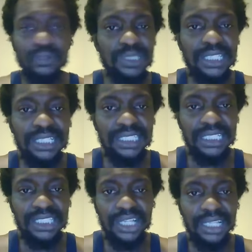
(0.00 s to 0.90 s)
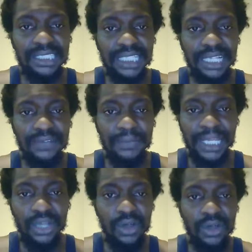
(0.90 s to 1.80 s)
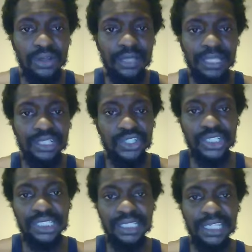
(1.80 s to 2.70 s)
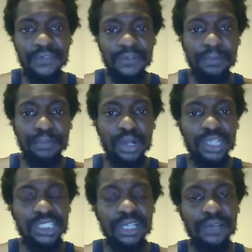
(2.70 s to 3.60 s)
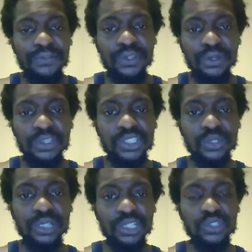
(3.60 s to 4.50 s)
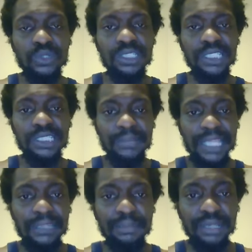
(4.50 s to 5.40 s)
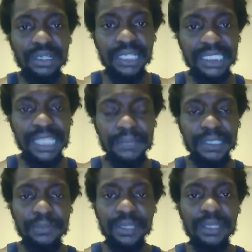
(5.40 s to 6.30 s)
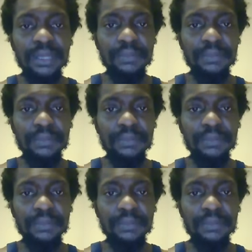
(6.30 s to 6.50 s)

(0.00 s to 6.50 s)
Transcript: what's a disease, y'all? Let's think of them. They all just different parts of your circulatory system that the blood gets stopped up in.